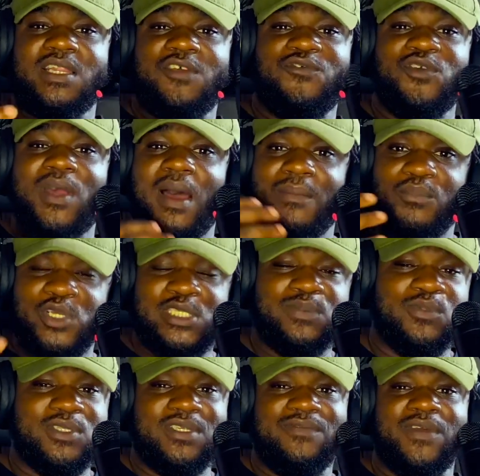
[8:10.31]
And if you can
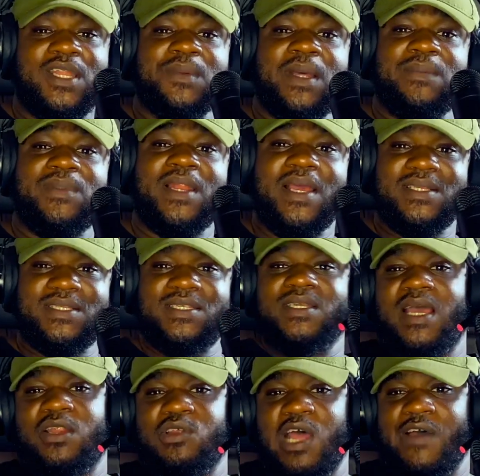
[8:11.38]
motivate them and be like,
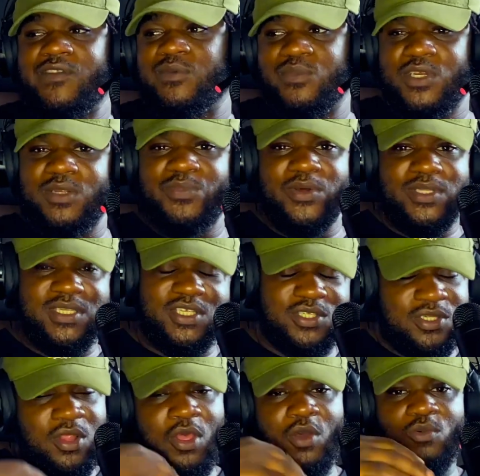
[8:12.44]
see, I don't have the money, but
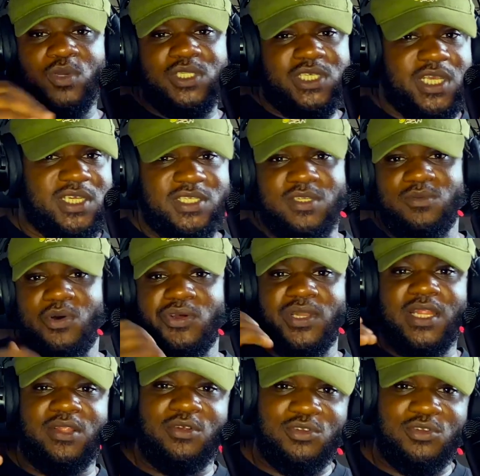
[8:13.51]
this will change the world.